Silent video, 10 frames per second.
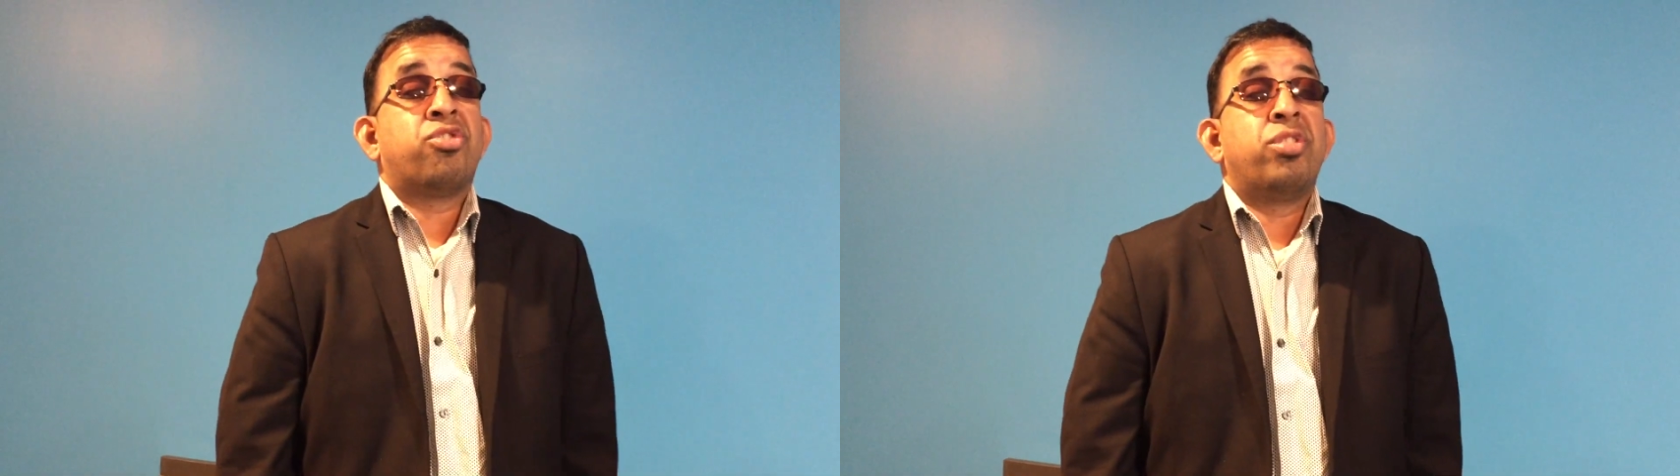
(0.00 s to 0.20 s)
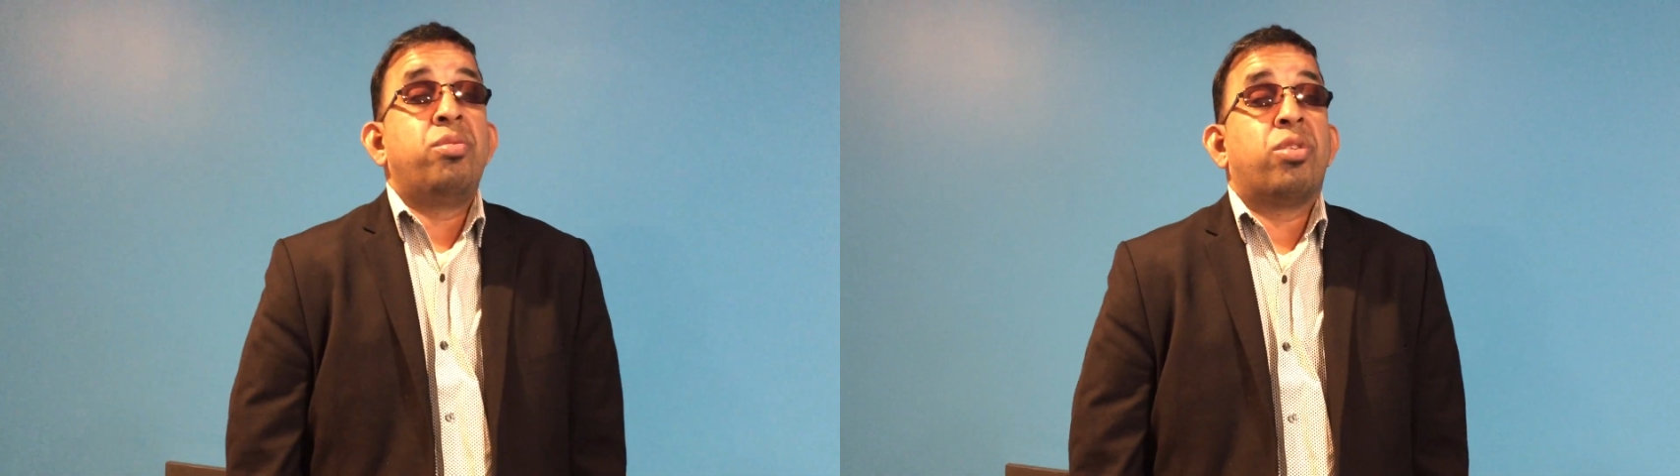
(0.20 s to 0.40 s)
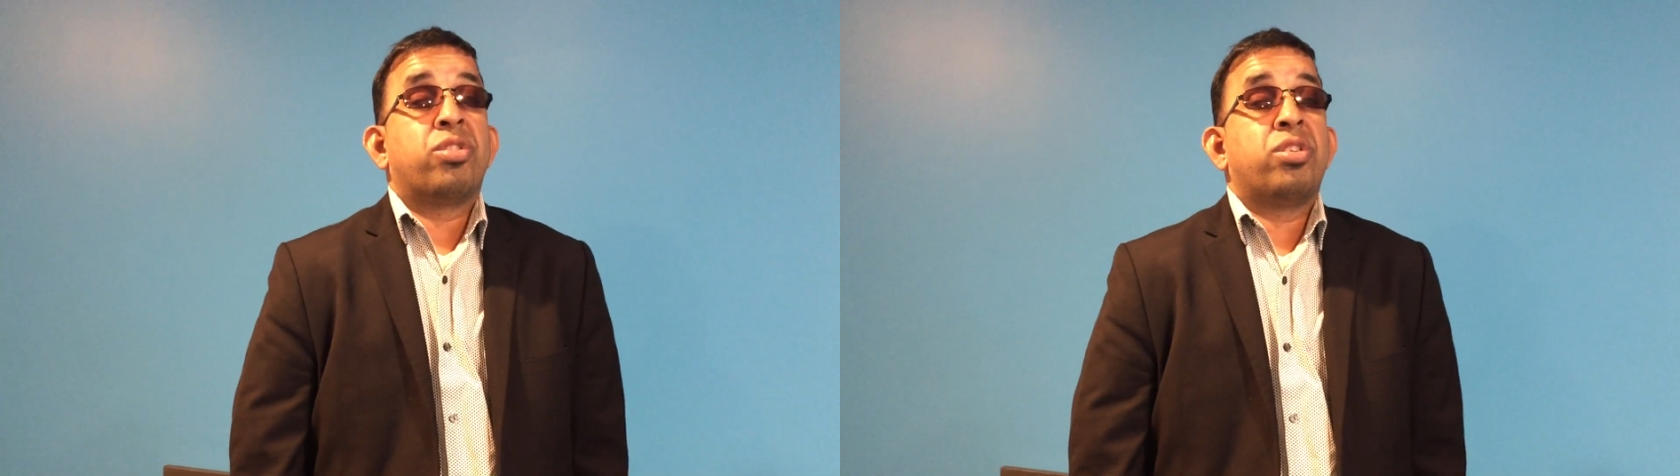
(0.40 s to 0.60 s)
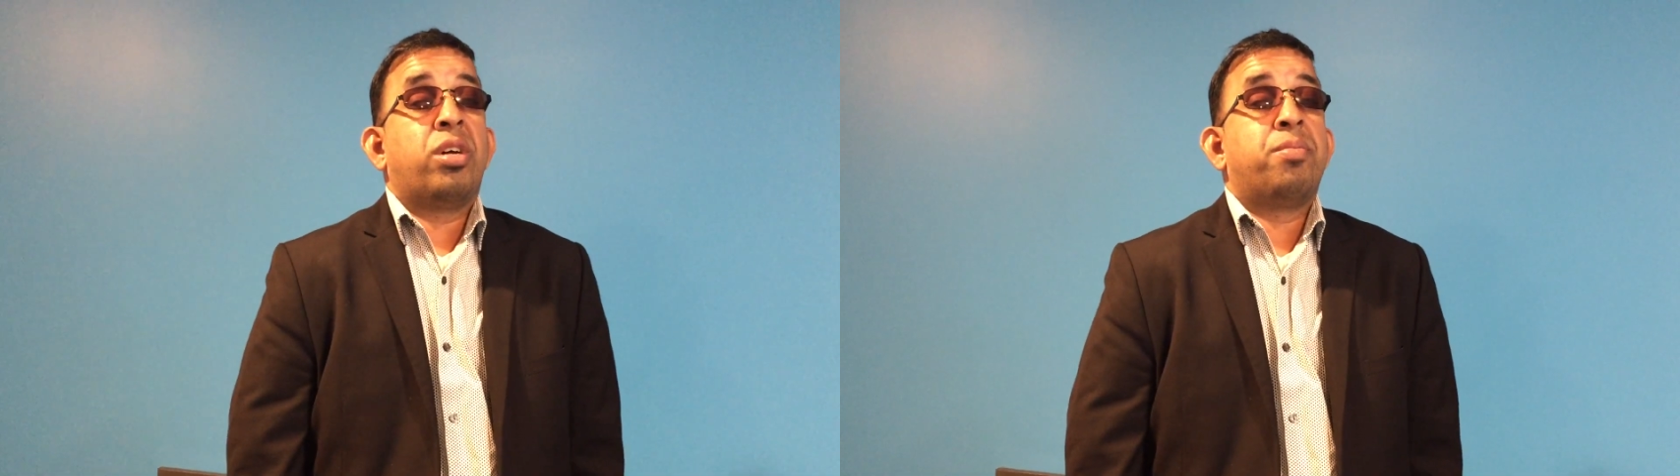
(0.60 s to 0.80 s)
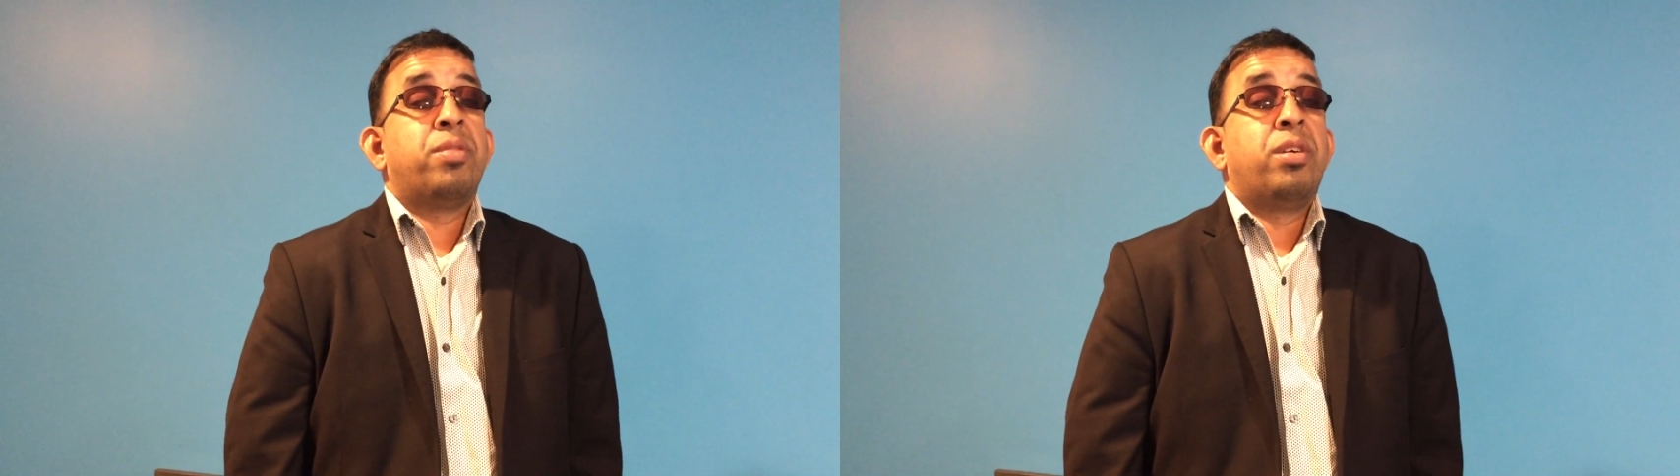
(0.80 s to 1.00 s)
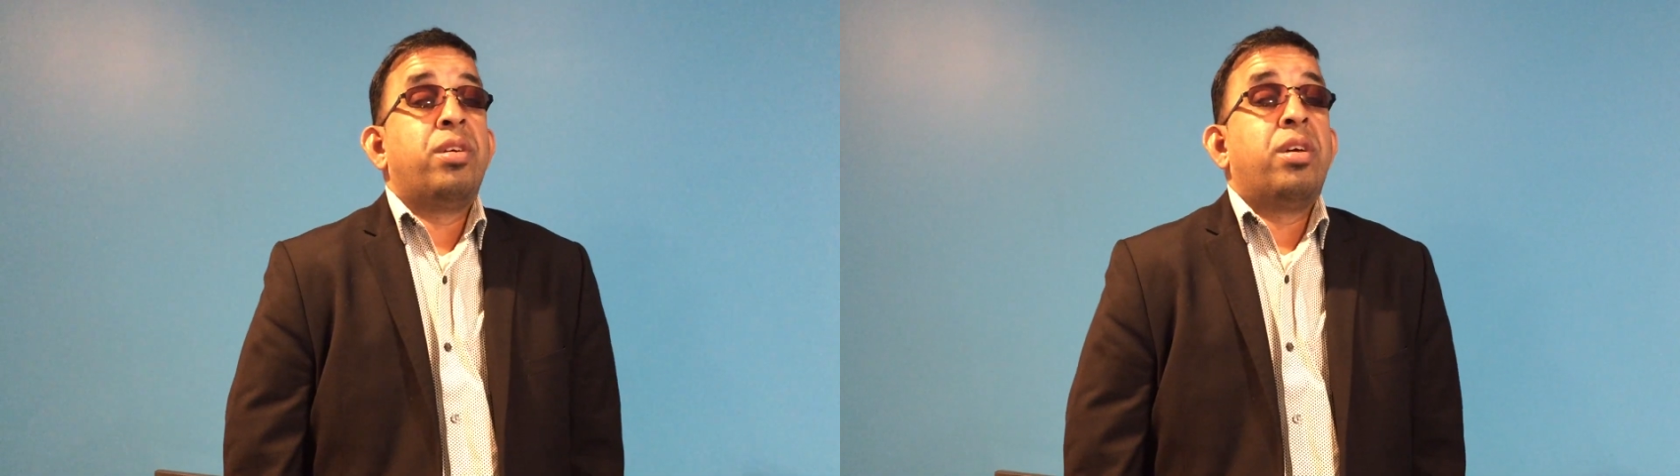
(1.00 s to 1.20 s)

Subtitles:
Treaty workshop